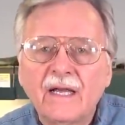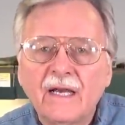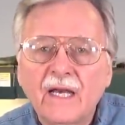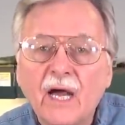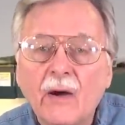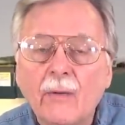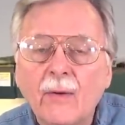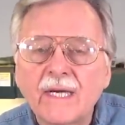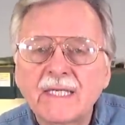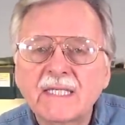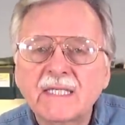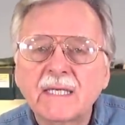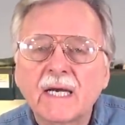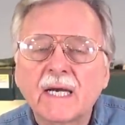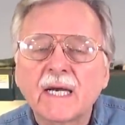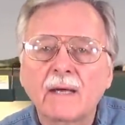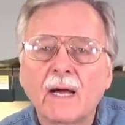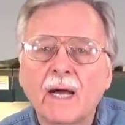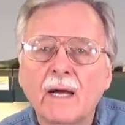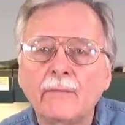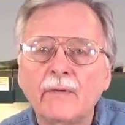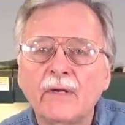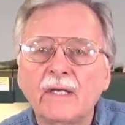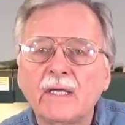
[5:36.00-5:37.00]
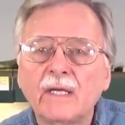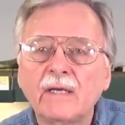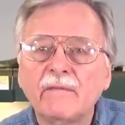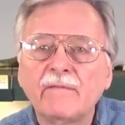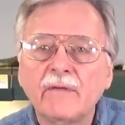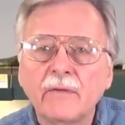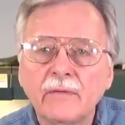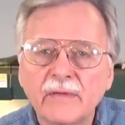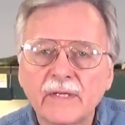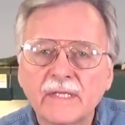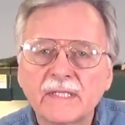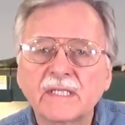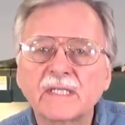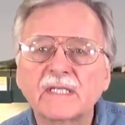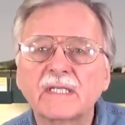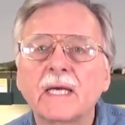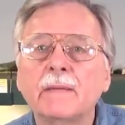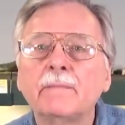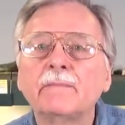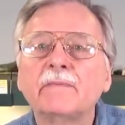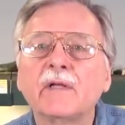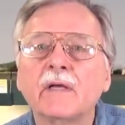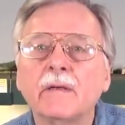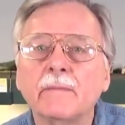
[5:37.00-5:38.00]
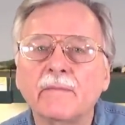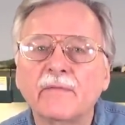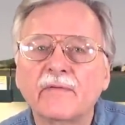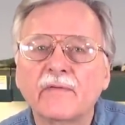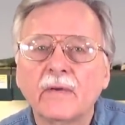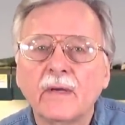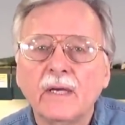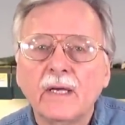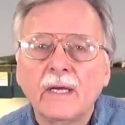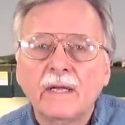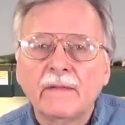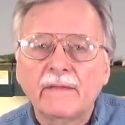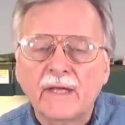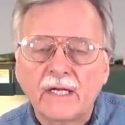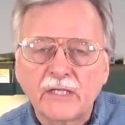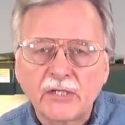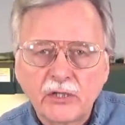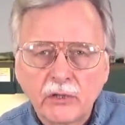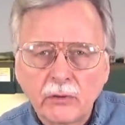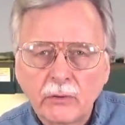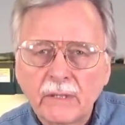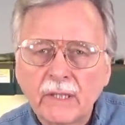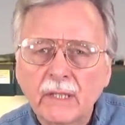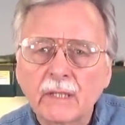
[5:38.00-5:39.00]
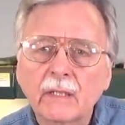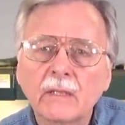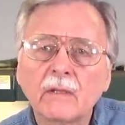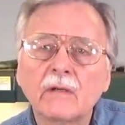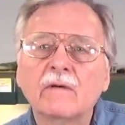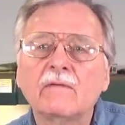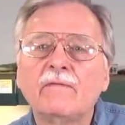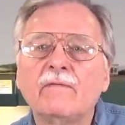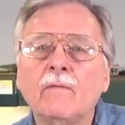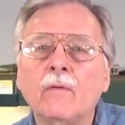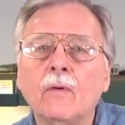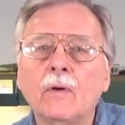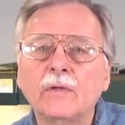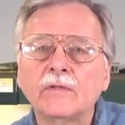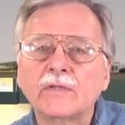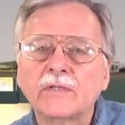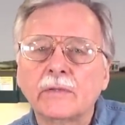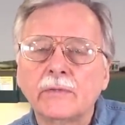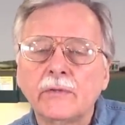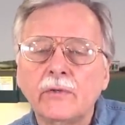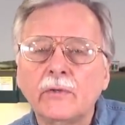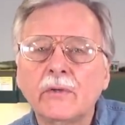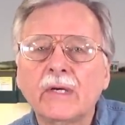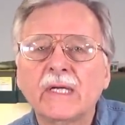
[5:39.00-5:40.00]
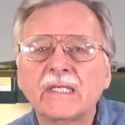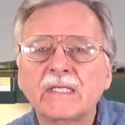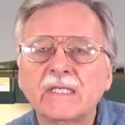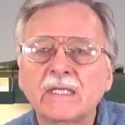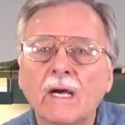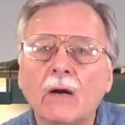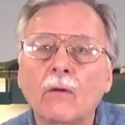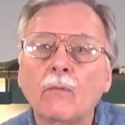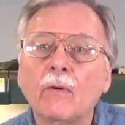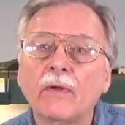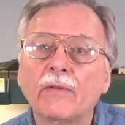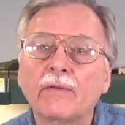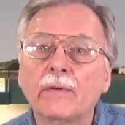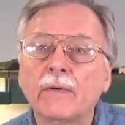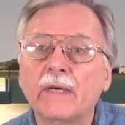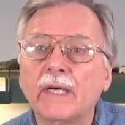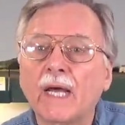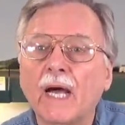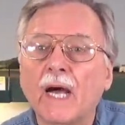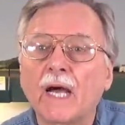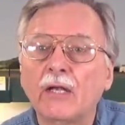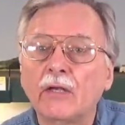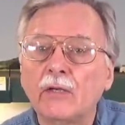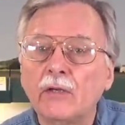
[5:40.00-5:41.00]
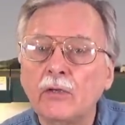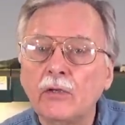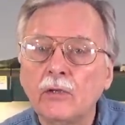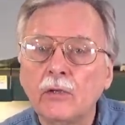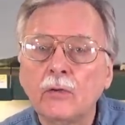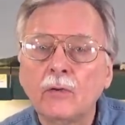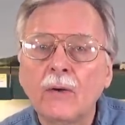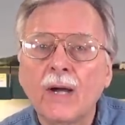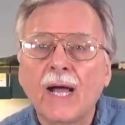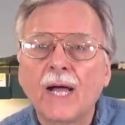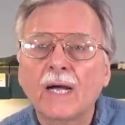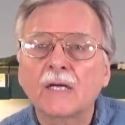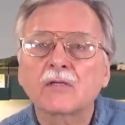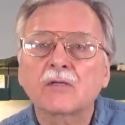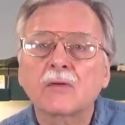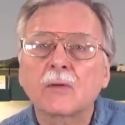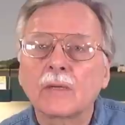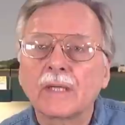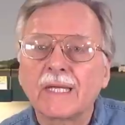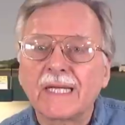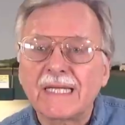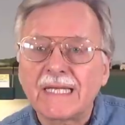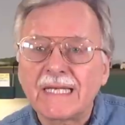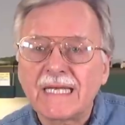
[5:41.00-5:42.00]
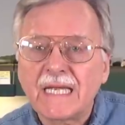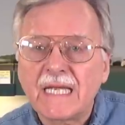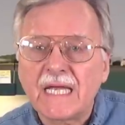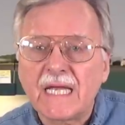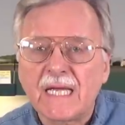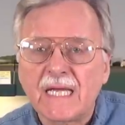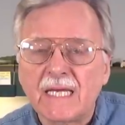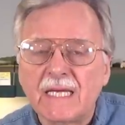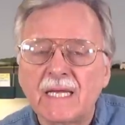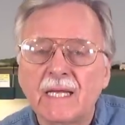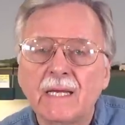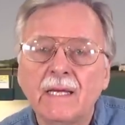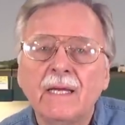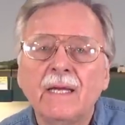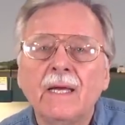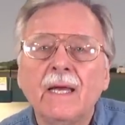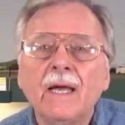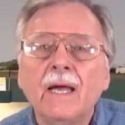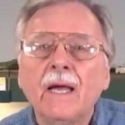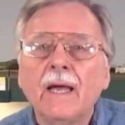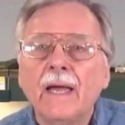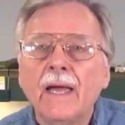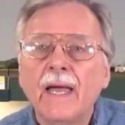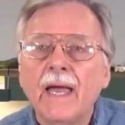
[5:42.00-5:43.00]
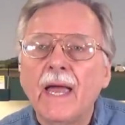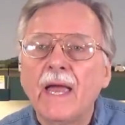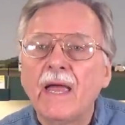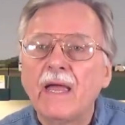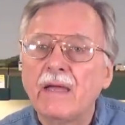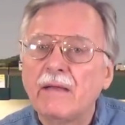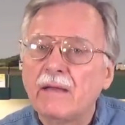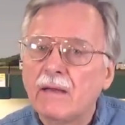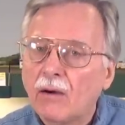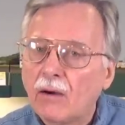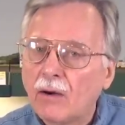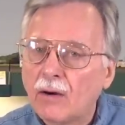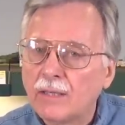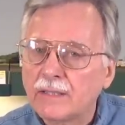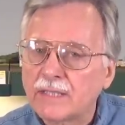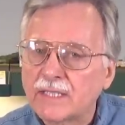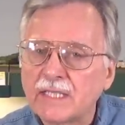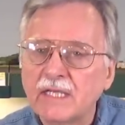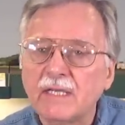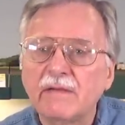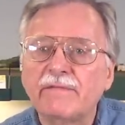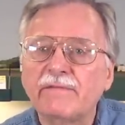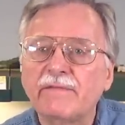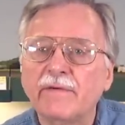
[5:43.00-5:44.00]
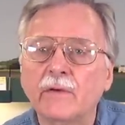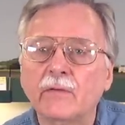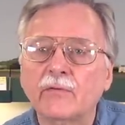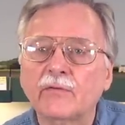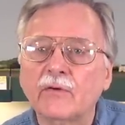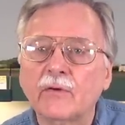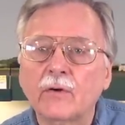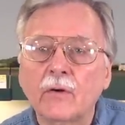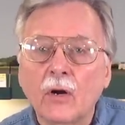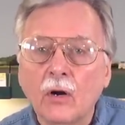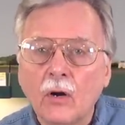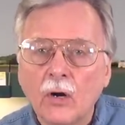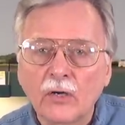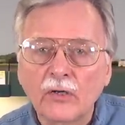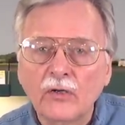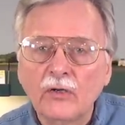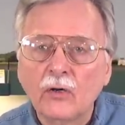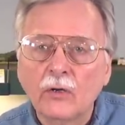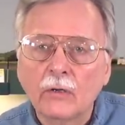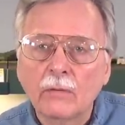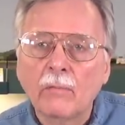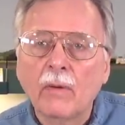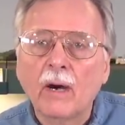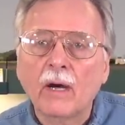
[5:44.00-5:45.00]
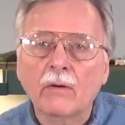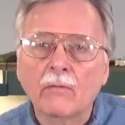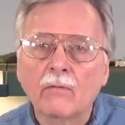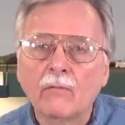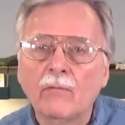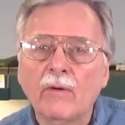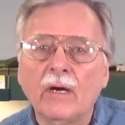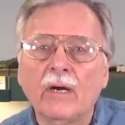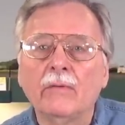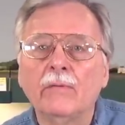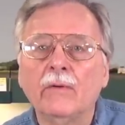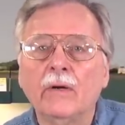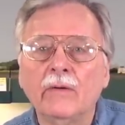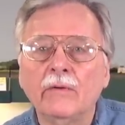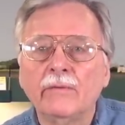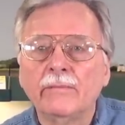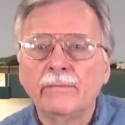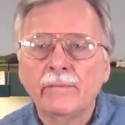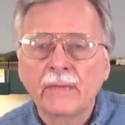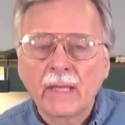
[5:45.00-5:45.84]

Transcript: Now, I said I would give you the symptoms that you can look for so you can tell whether or not you actually need a R C filter on your model railroad.